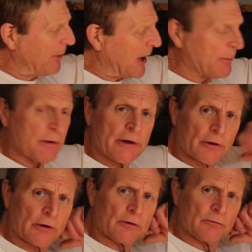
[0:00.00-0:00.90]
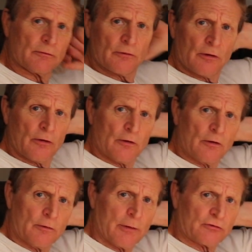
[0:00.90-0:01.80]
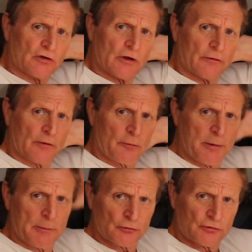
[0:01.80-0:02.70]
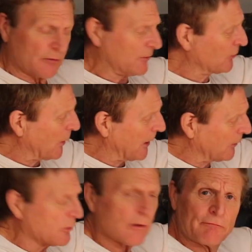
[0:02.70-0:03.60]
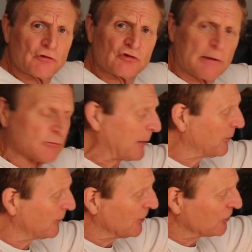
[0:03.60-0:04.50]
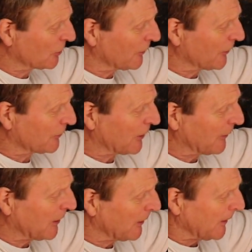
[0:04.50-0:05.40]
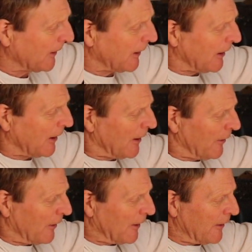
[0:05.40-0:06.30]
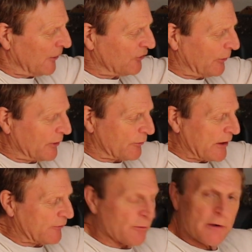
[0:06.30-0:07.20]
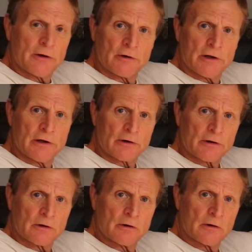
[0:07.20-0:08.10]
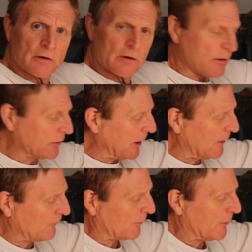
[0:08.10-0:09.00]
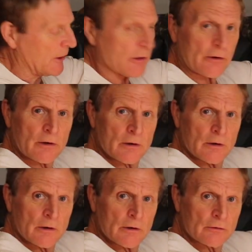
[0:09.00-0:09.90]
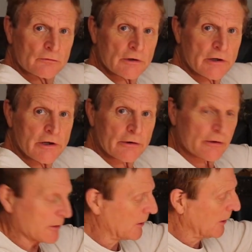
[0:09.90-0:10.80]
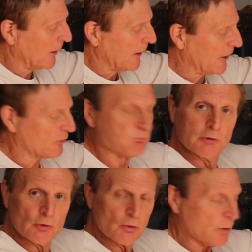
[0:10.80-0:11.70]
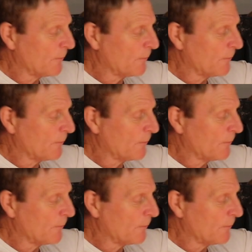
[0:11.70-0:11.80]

Bob here, and you might see on other people as well who have the same type of t-shirt, they're a dummy. This area right from here to here, okay, from here to here is blue.